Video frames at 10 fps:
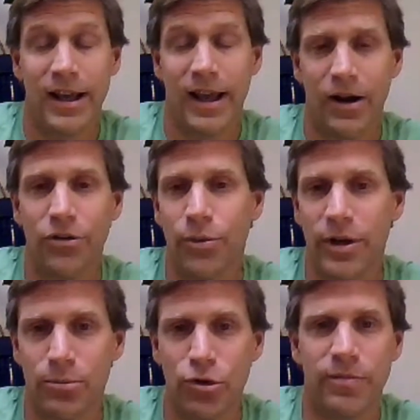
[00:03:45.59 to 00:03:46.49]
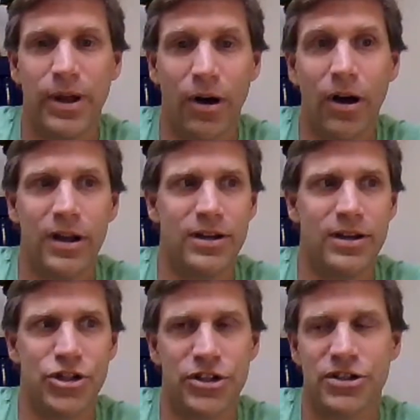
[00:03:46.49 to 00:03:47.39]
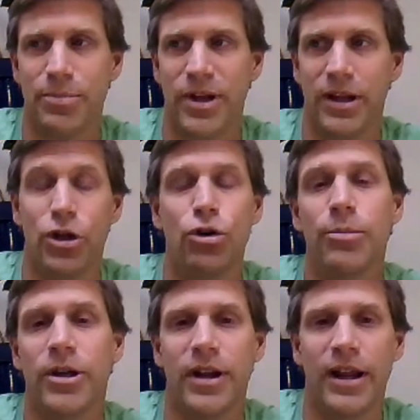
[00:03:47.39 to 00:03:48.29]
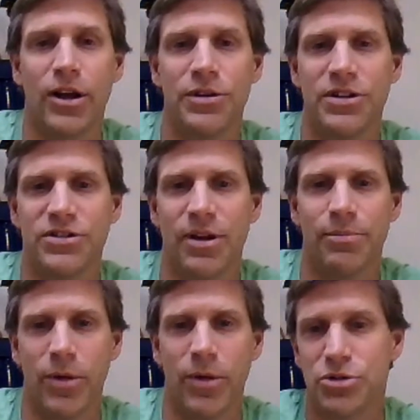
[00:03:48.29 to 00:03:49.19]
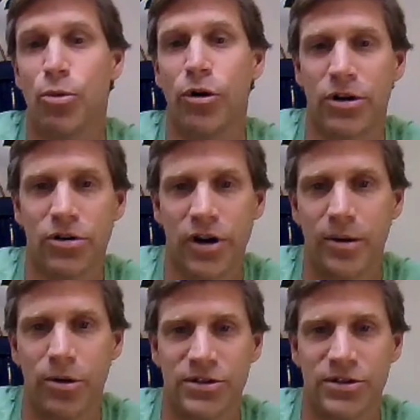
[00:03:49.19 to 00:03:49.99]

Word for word: and also we can move beyond just being human and go into something much more incredible,